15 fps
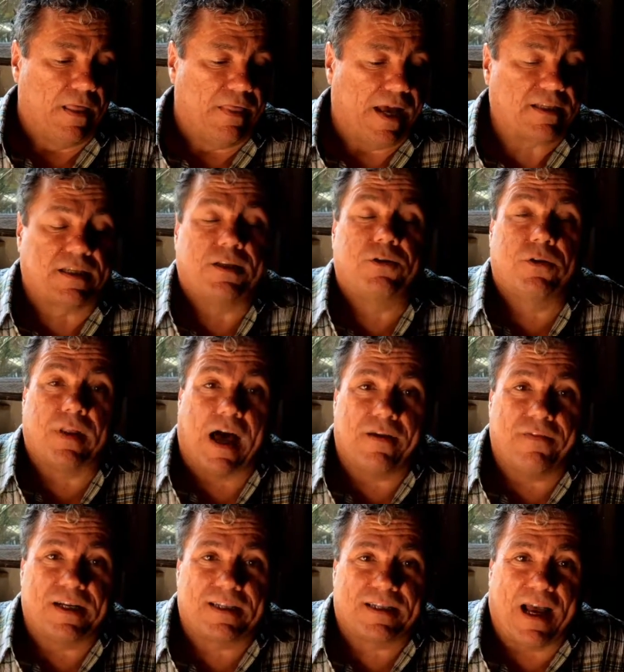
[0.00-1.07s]
That's led to a lot
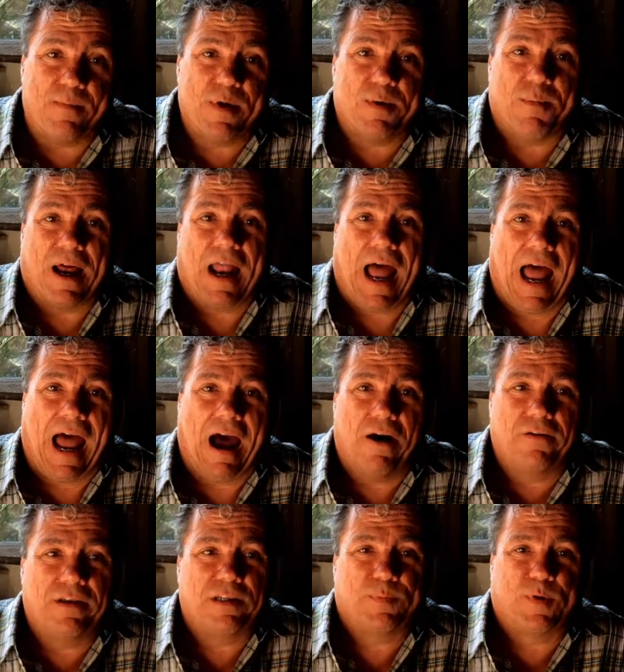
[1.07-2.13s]
of excitement about
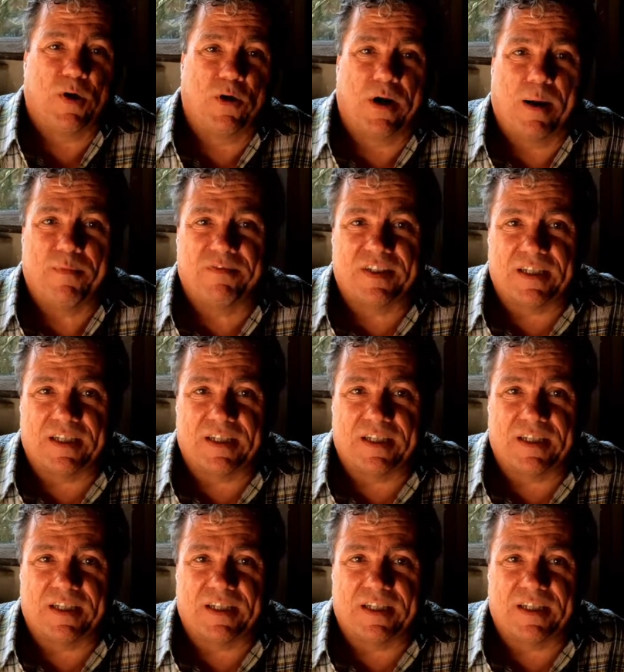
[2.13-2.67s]
how this program of